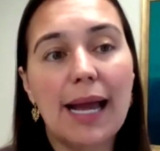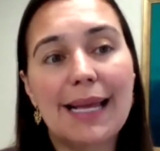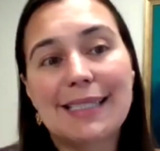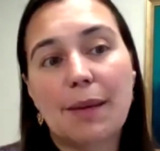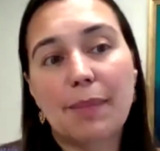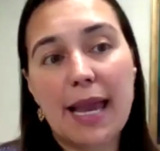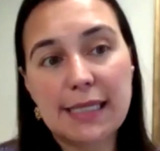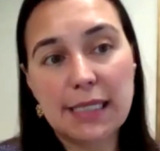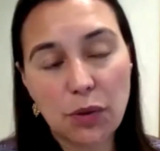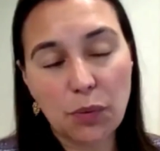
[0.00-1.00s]
In some
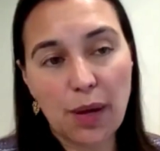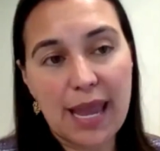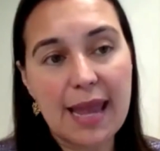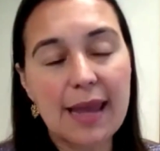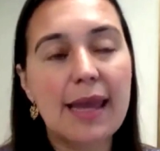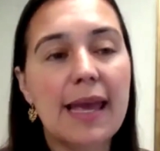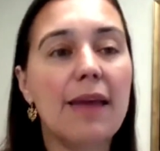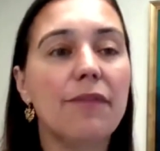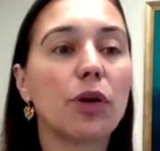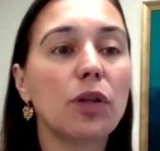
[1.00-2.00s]
cases, 3.
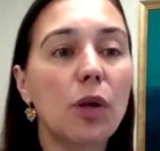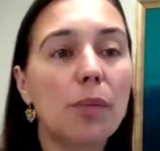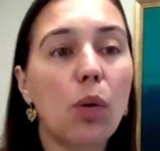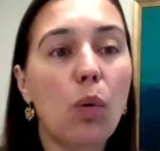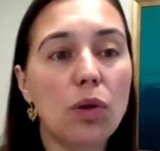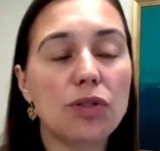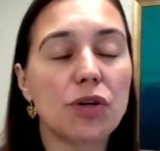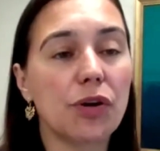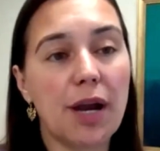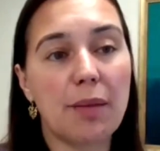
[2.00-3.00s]
If you're a little bit
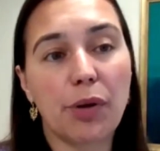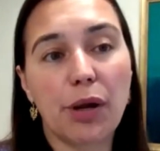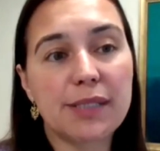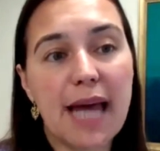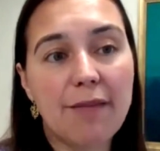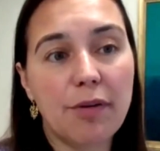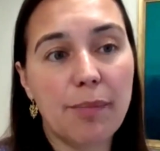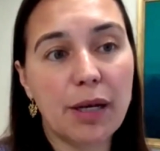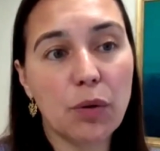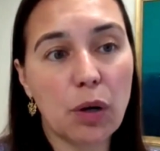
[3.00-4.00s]
older, your embryos haven't
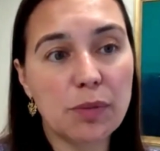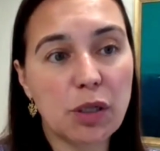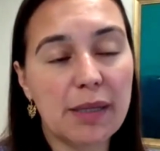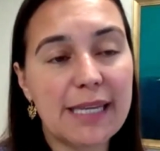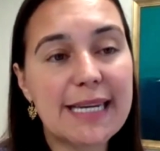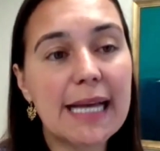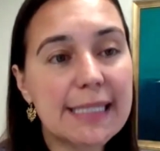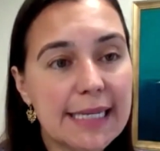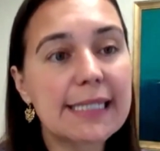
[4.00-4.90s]
been chromosomally tested.